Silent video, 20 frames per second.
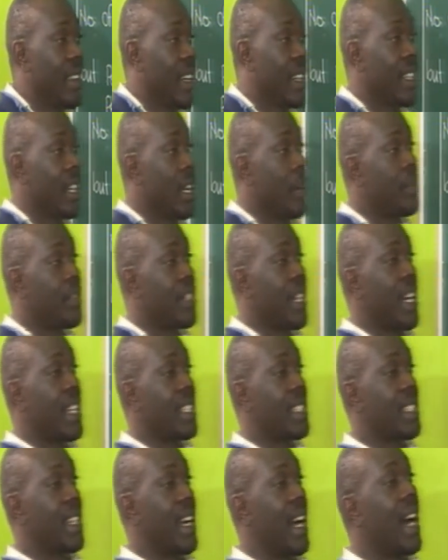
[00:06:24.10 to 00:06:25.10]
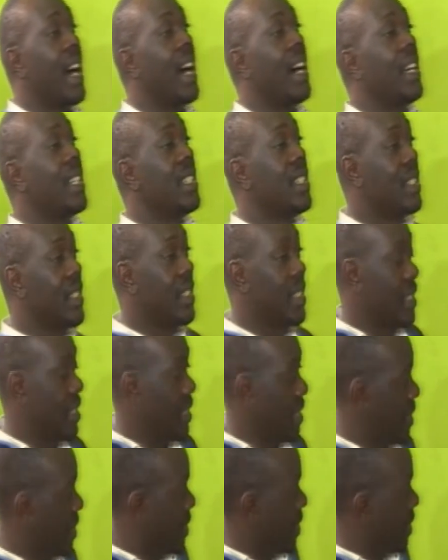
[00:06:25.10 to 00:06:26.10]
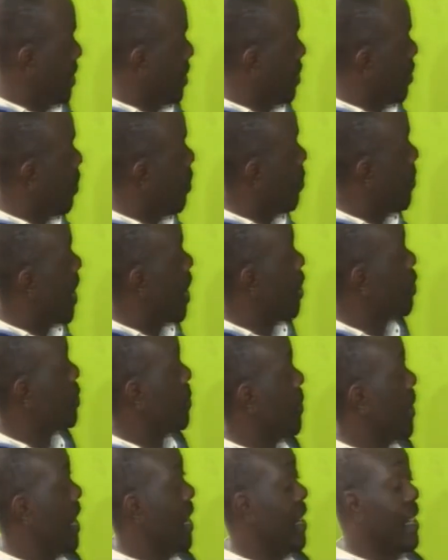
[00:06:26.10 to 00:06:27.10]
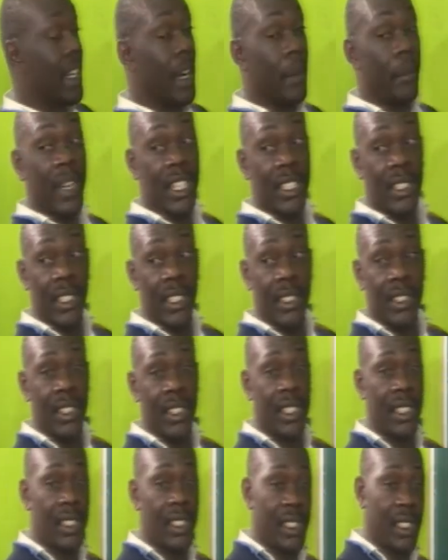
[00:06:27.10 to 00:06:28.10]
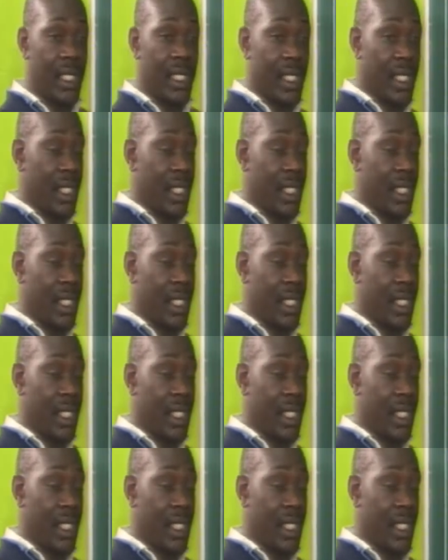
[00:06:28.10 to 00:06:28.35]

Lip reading: that helps us add or multiply numbers easily.